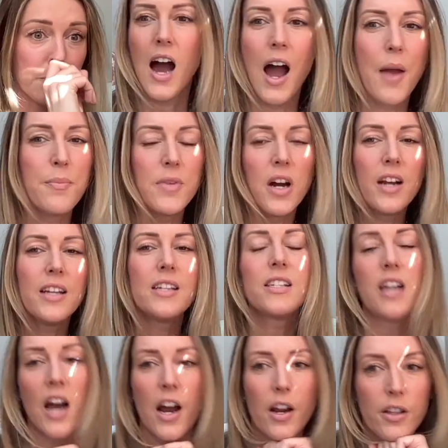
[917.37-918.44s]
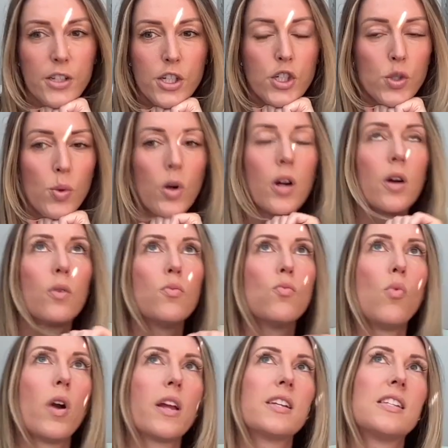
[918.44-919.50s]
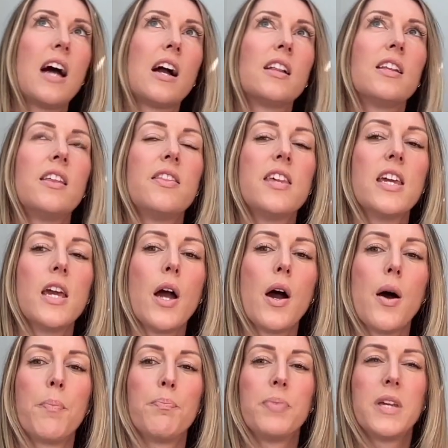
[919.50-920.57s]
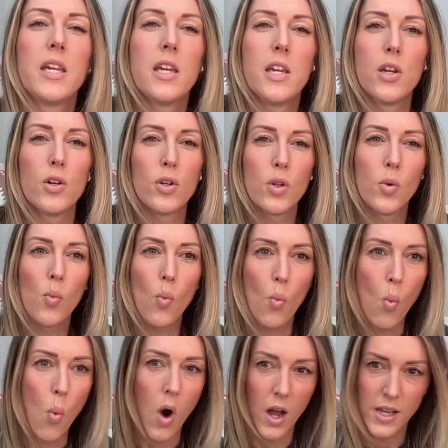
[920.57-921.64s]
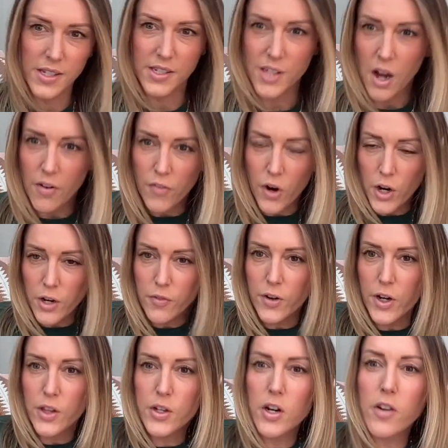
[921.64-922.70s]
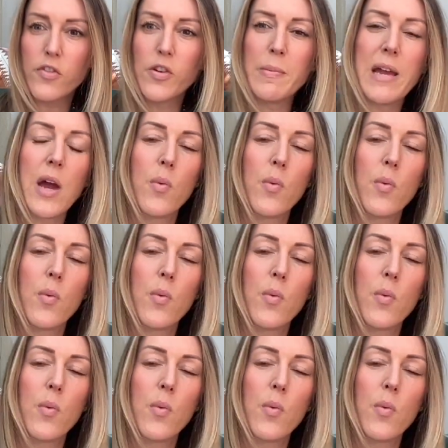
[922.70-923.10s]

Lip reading: I'm not entirely sure what exactly the appeal was of Are You Afraid of the Dark for me.